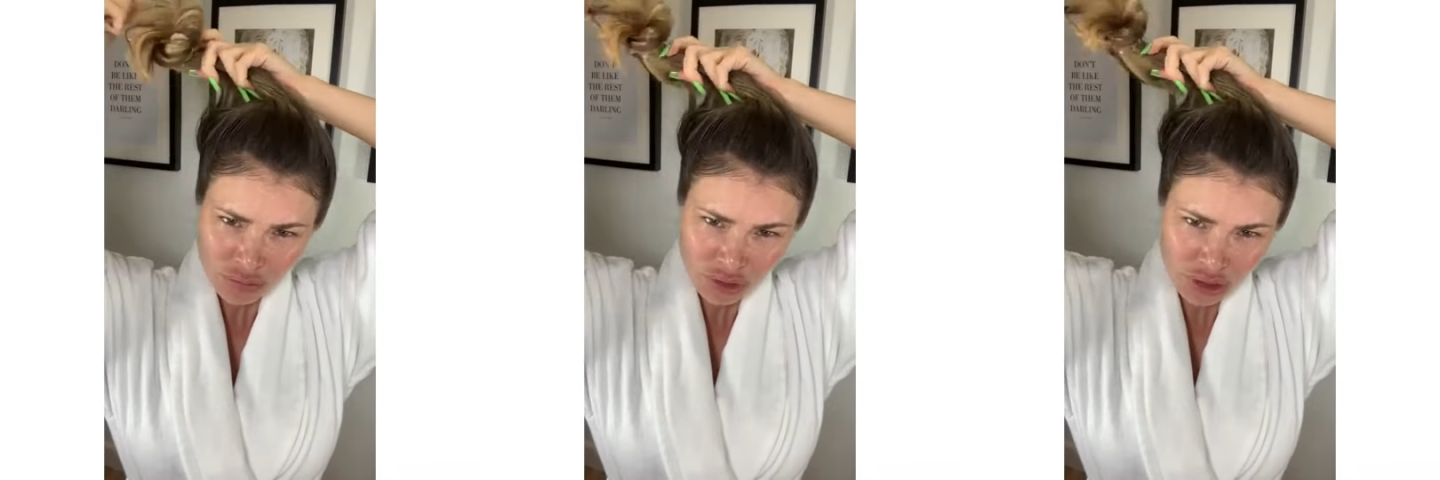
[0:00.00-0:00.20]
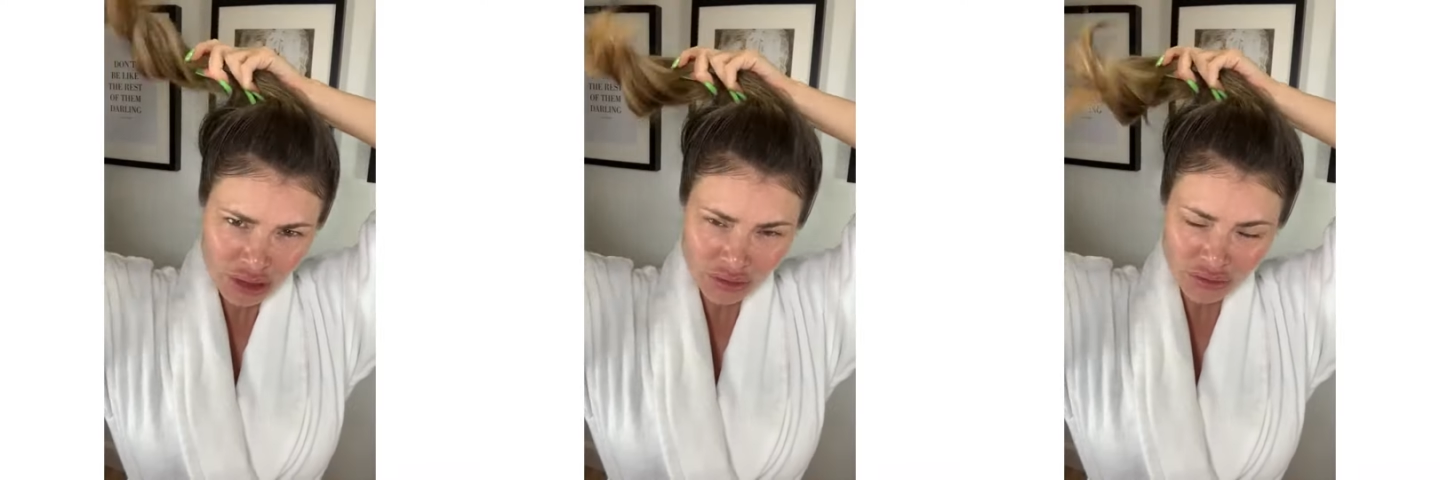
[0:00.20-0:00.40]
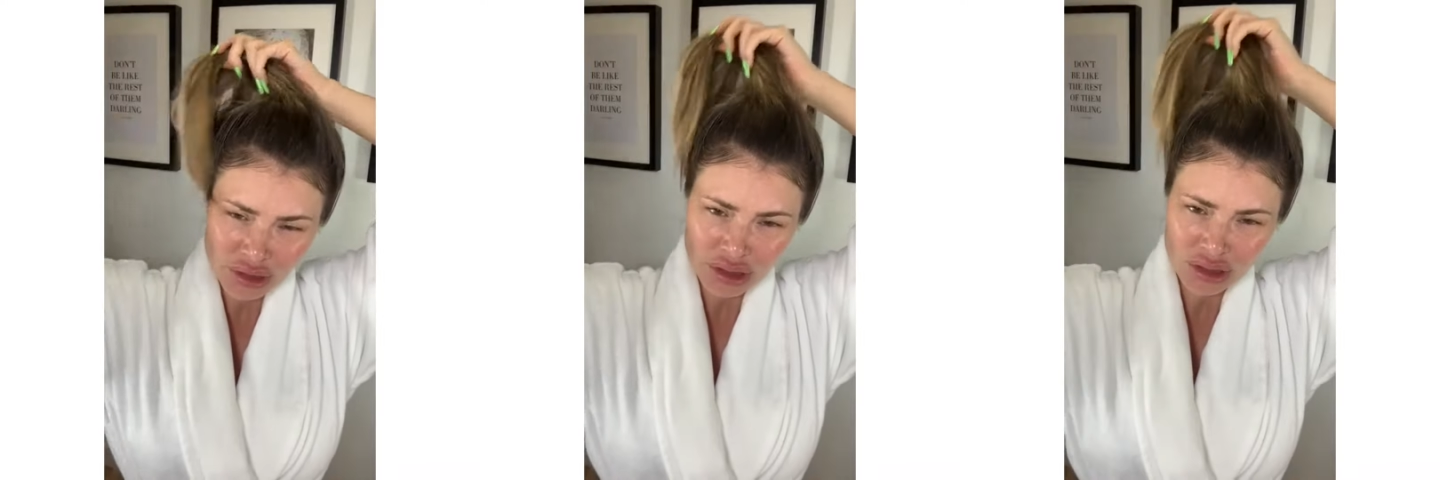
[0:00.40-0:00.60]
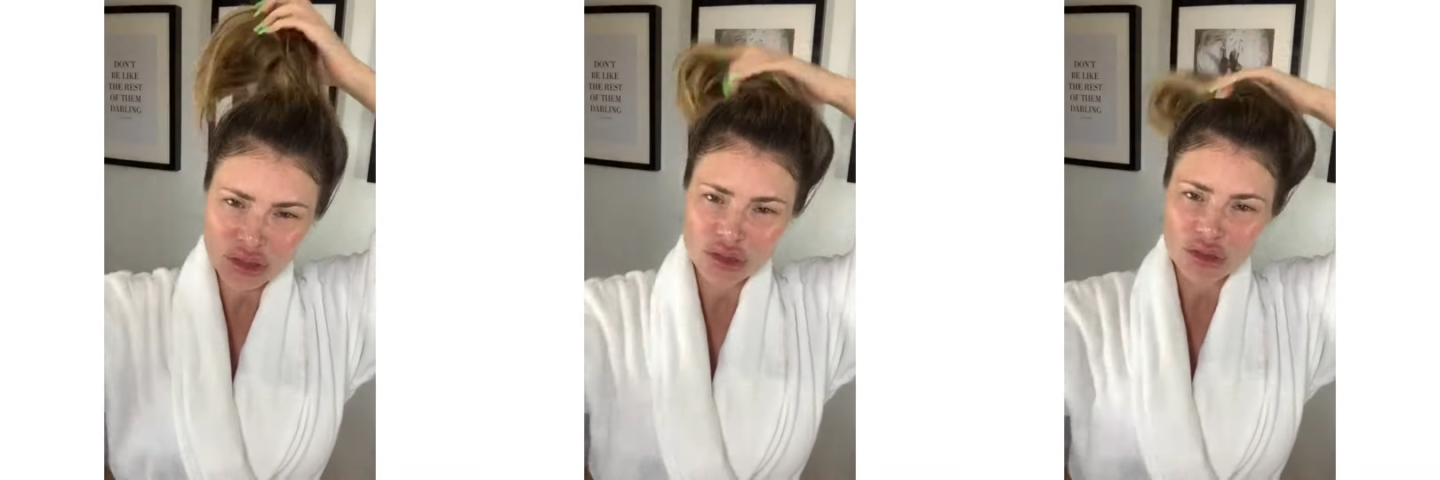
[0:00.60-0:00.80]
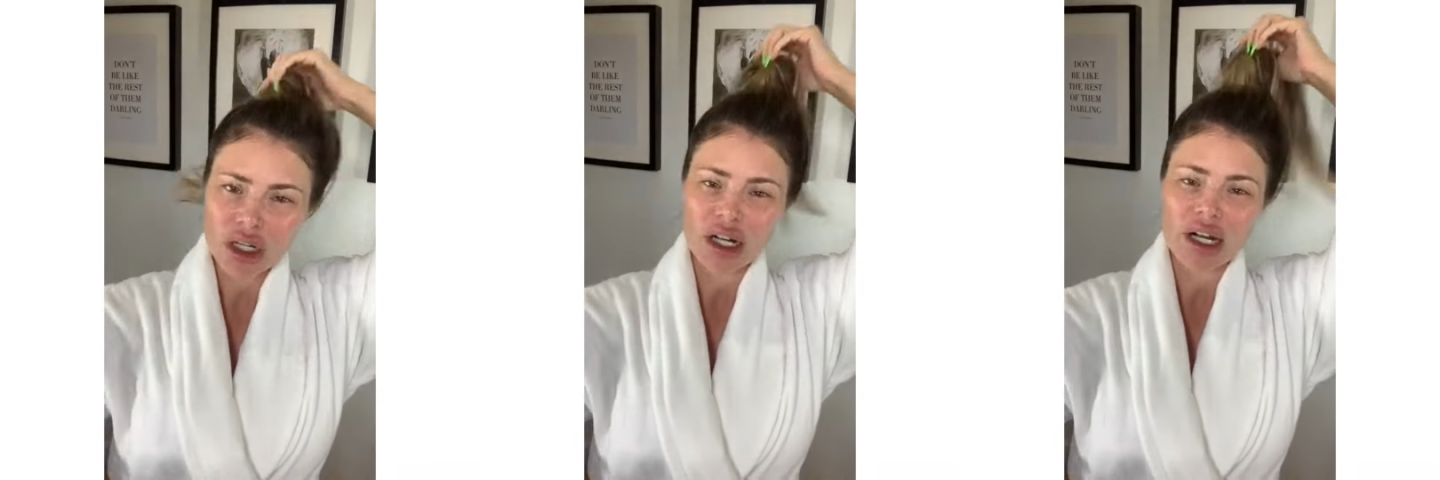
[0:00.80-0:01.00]
really
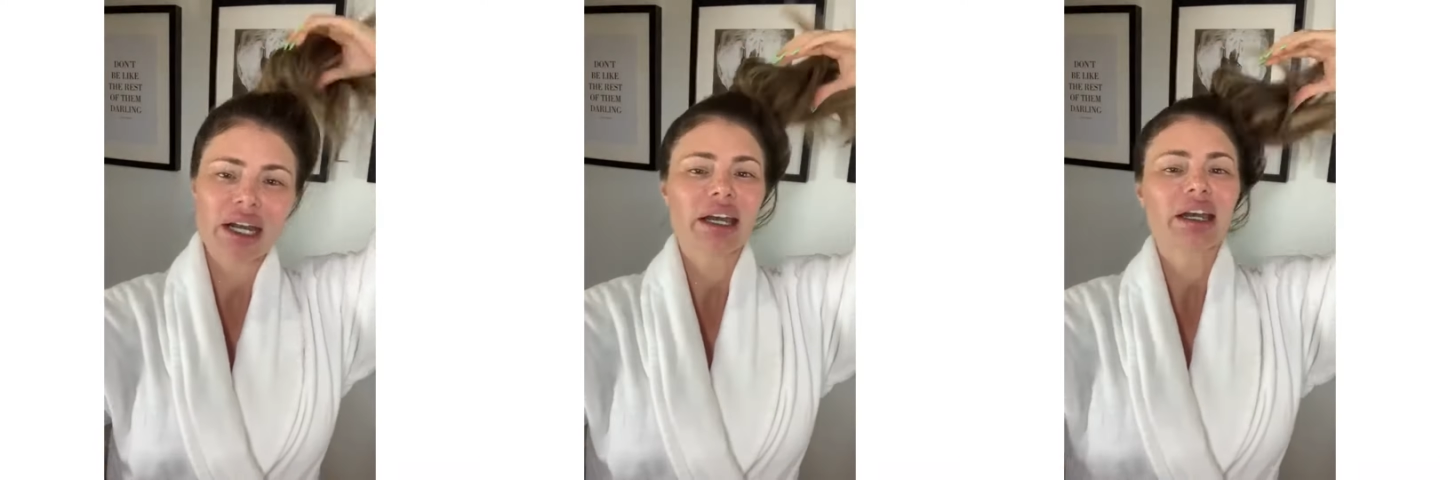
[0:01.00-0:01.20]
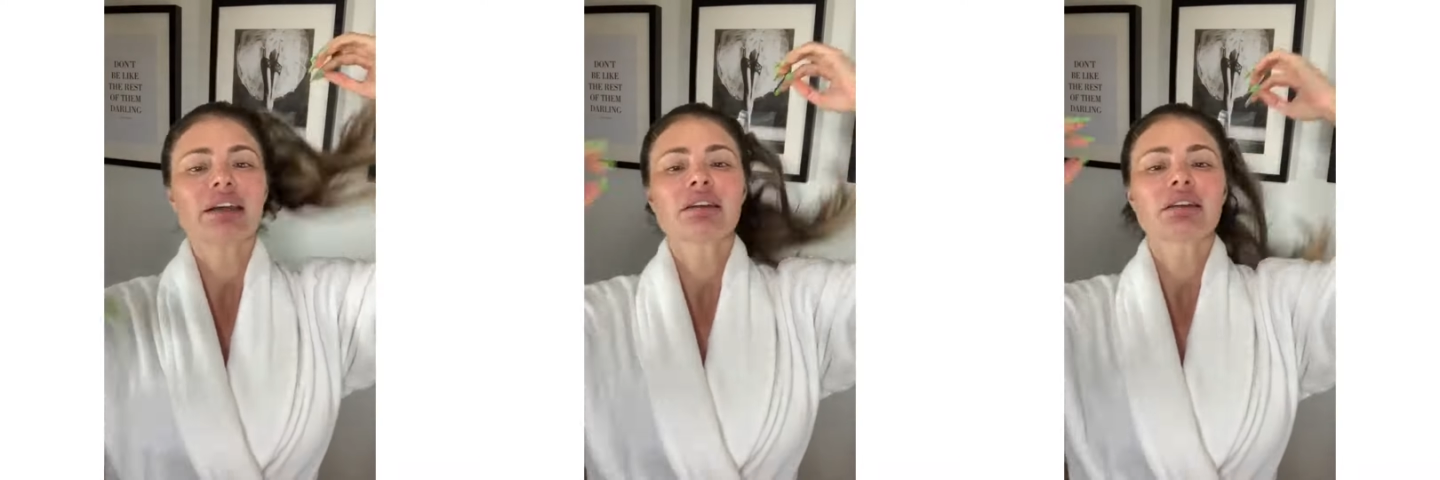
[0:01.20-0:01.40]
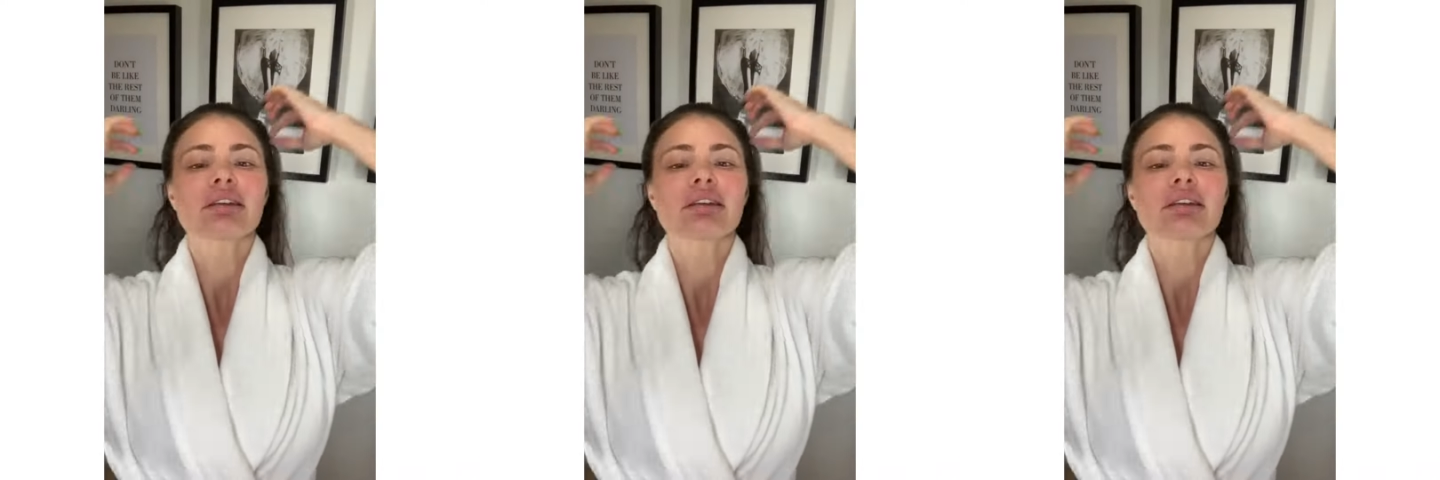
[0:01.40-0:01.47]
dry,